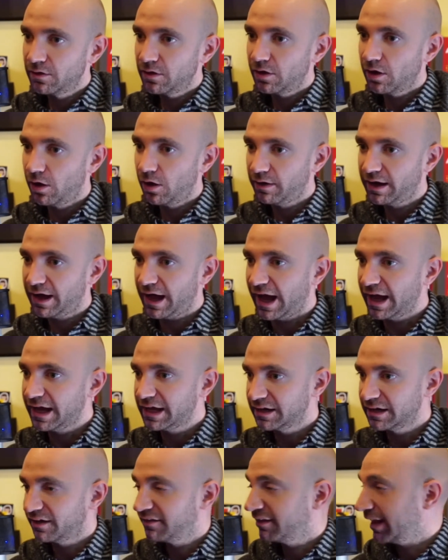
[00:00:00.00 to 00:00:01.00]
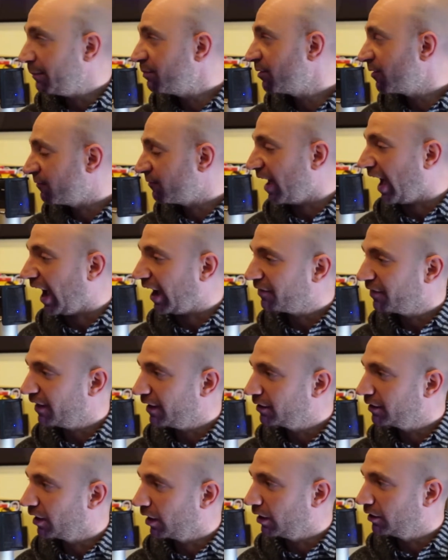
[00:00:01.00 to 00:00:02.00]
okay, I can accept the fact
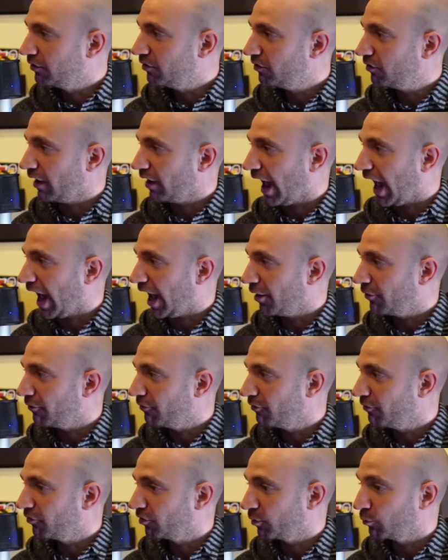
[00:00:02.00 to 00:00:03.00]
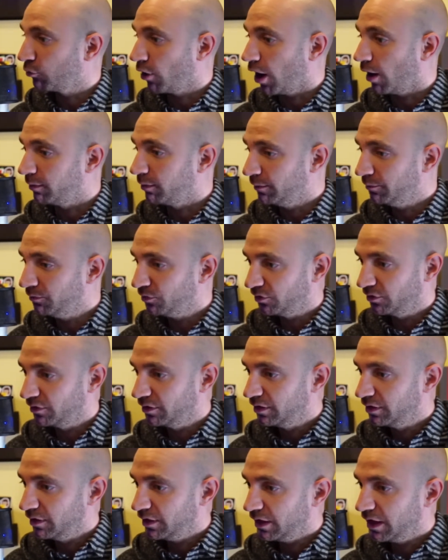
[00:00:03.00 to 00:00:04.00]
that guns have some problems
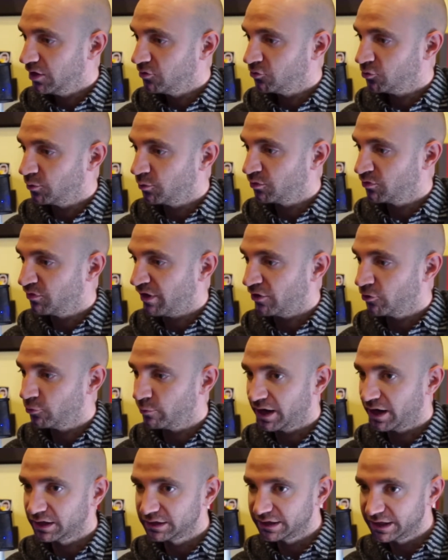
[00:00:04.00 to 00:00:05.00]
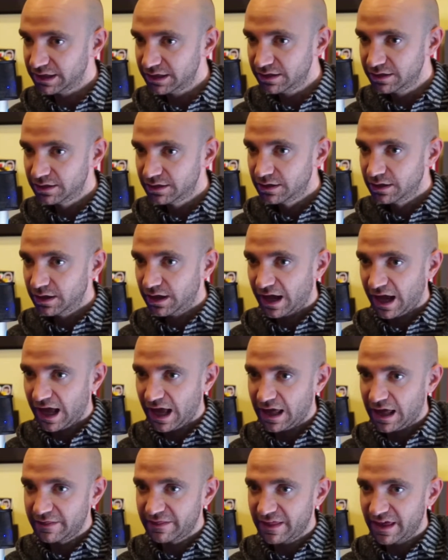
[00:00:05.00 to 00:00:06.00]
in terms of how they're regulated,
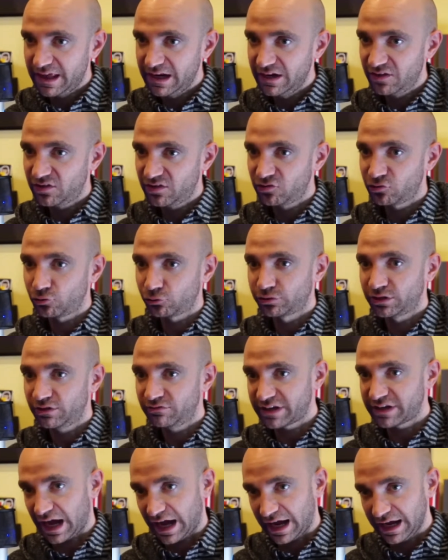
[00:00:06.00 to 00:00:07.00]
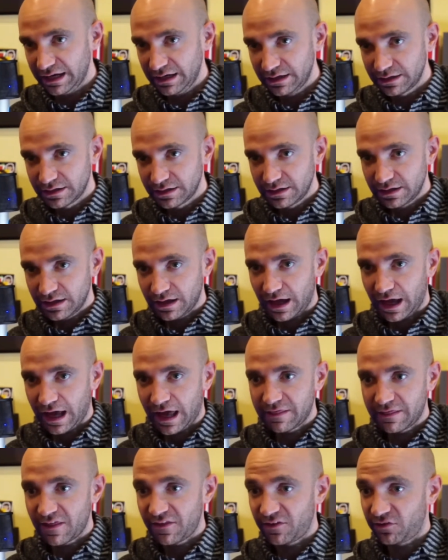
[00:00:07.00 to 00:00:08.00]
and that innocent children have died,
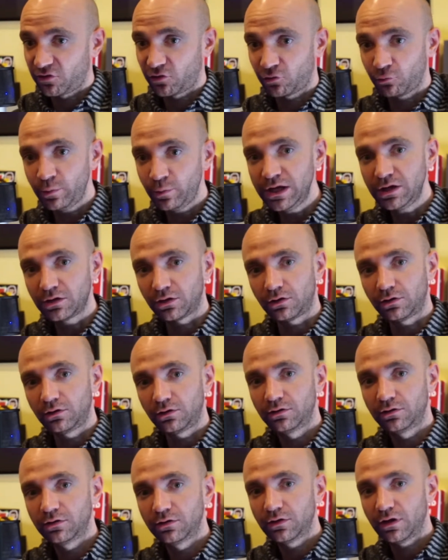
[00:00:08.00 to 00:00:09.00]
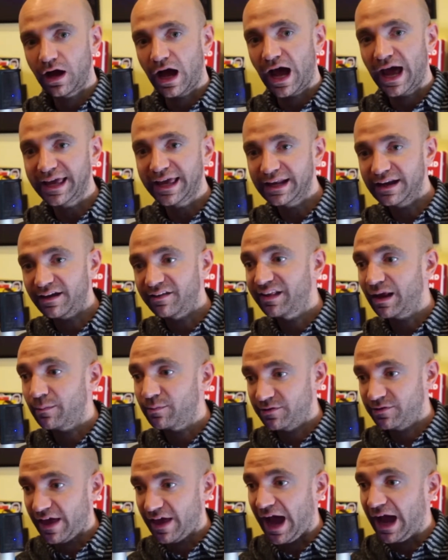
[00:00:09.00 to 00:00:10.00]
and that this is real, I can
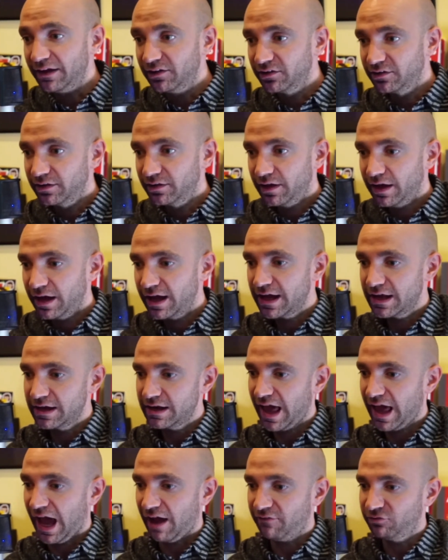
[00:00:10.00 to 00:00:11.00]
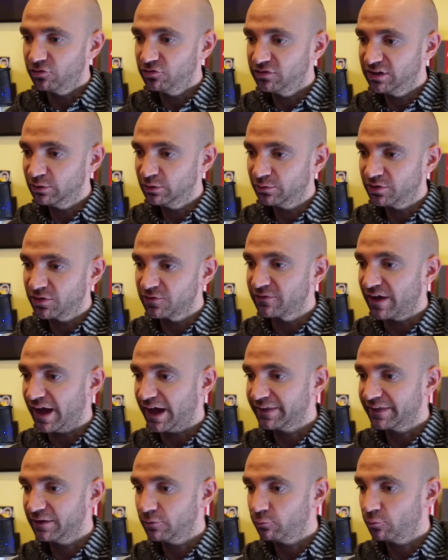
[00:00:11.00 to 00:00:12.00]
accept that, and have to deal with the
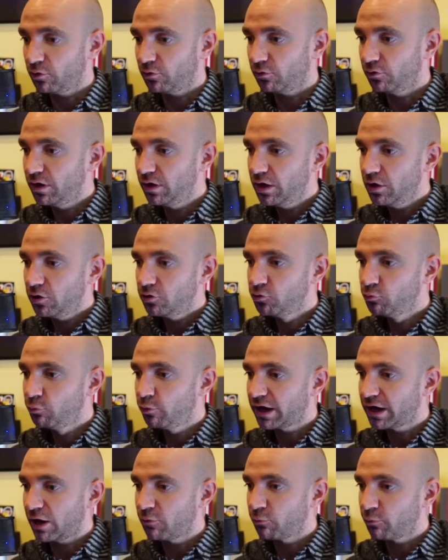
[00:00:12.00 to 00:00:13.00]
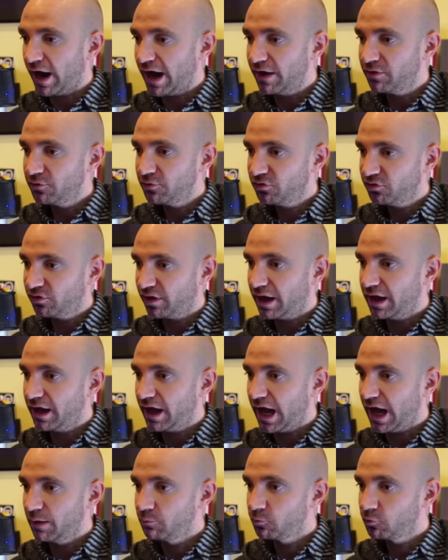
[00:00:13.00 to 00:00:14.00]
fact that, well, would I rather say
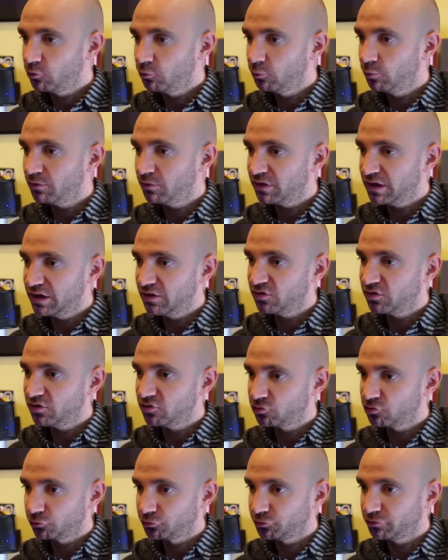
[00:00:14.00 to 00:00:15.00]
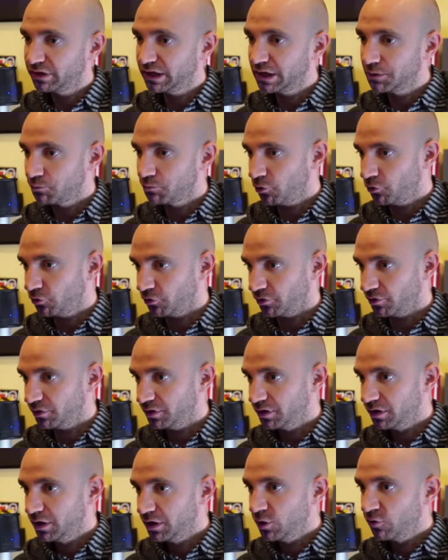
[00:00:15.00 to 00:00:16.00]
I'm cool with innocent children getting murdered
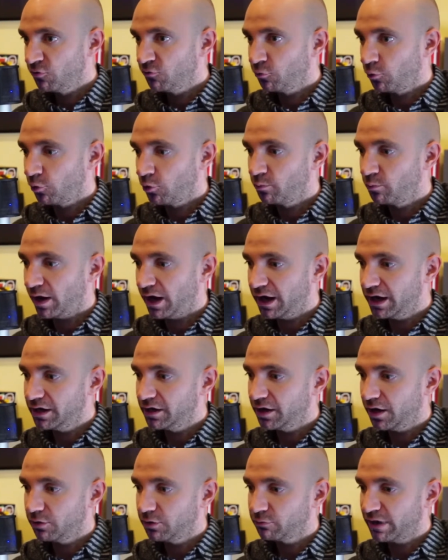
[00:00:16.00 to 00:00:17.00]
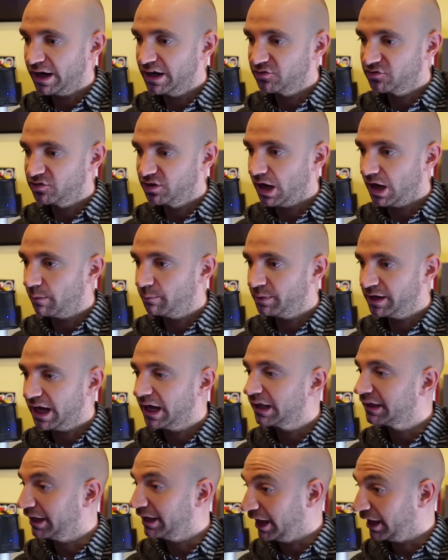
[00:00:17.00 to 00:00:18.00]
for my gun rights to not be
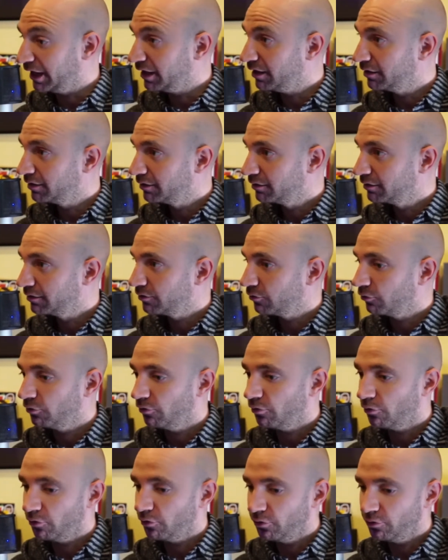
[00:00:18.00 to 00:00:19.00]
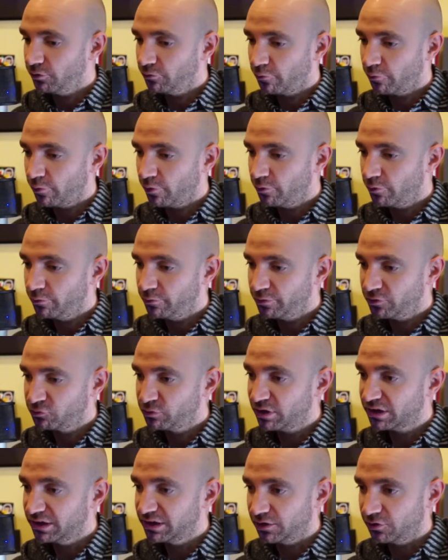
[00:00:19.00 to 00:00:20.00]
alienated, or
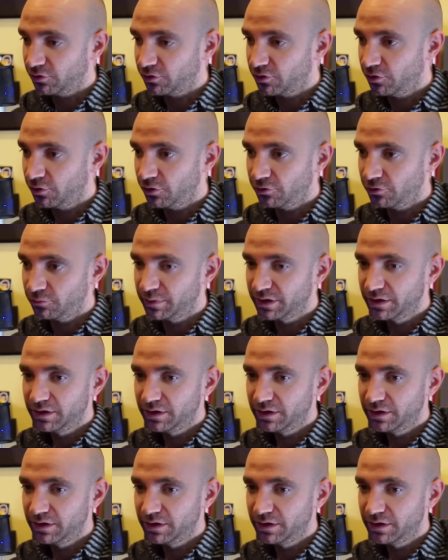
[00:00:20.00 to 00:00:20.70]
restricted, or curbed,